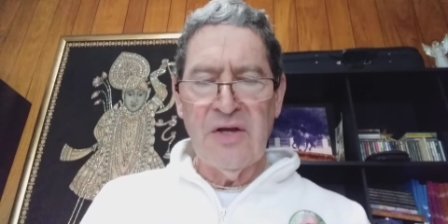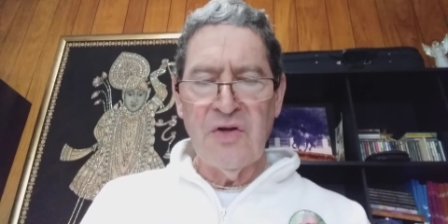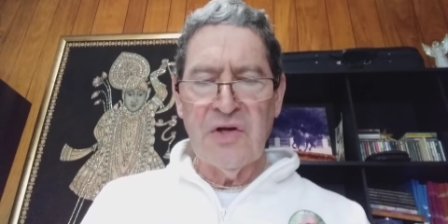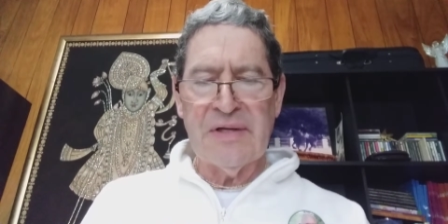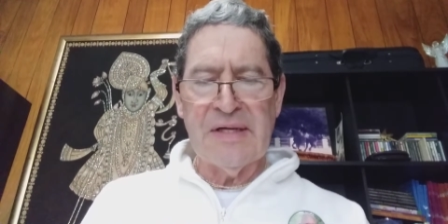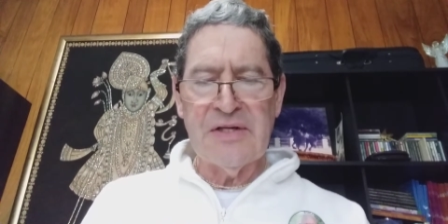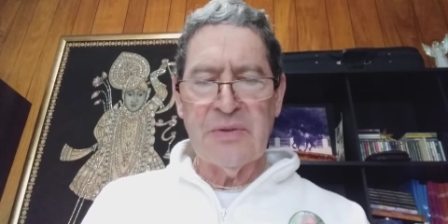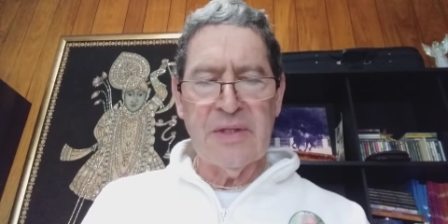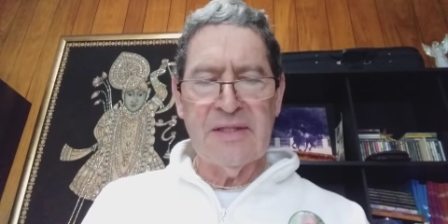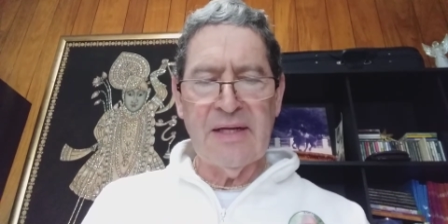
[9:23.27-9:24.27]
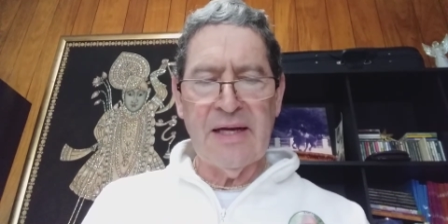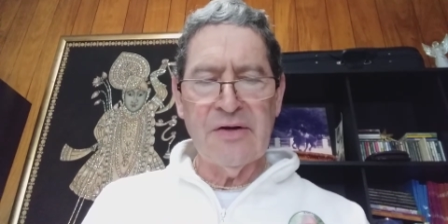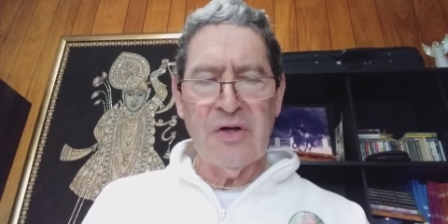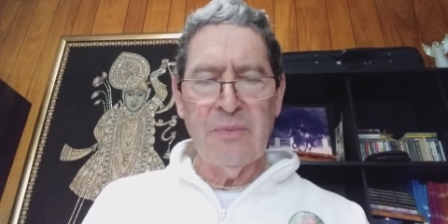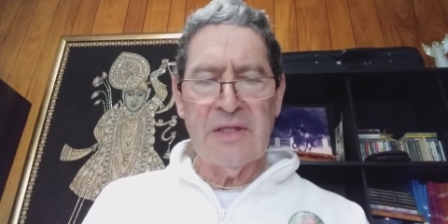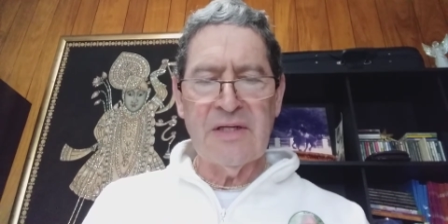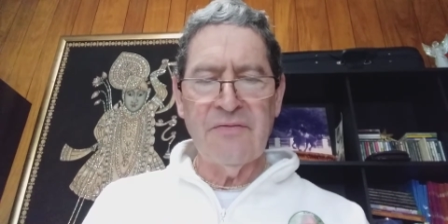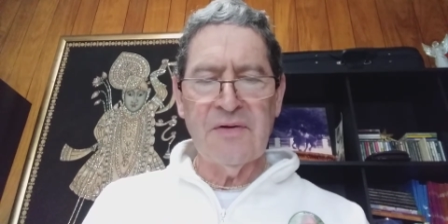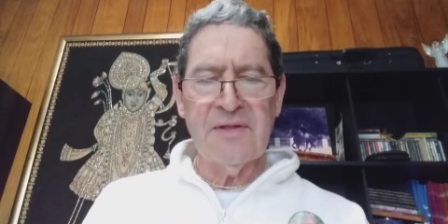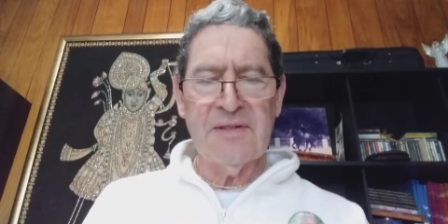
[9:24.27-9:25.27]
yearning to attain her
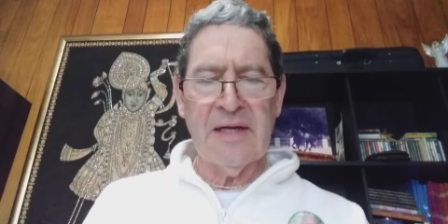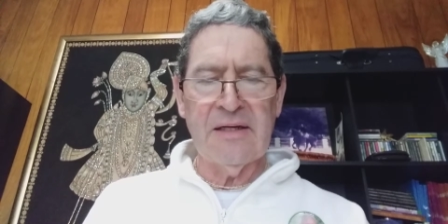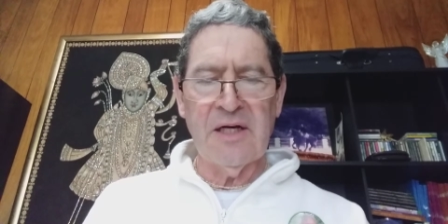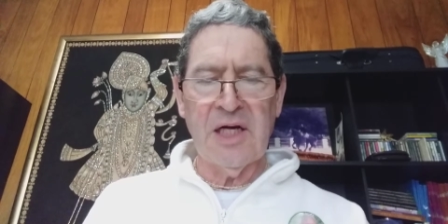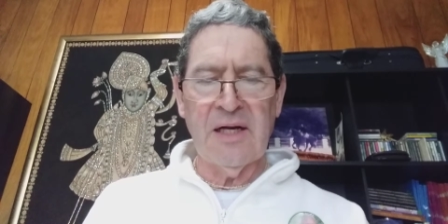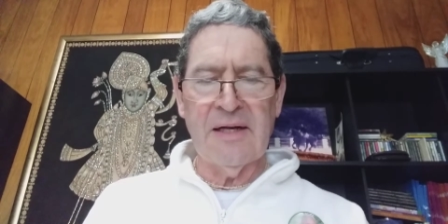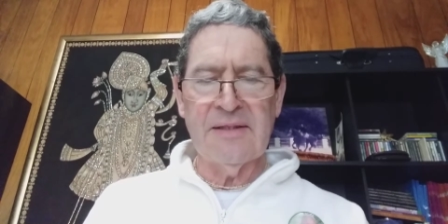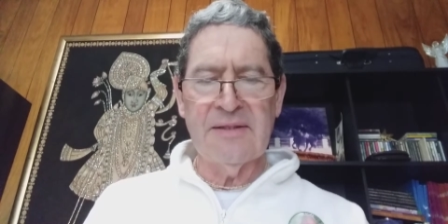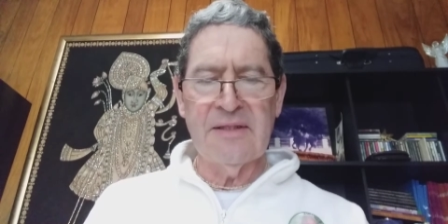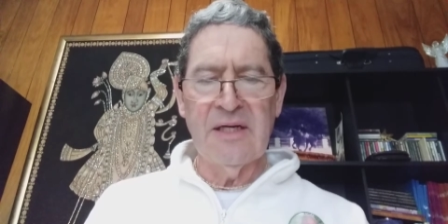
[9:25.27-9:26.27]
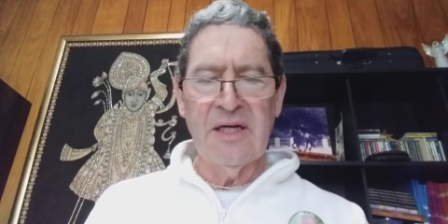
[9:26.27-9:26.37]
merciful sidelong glance,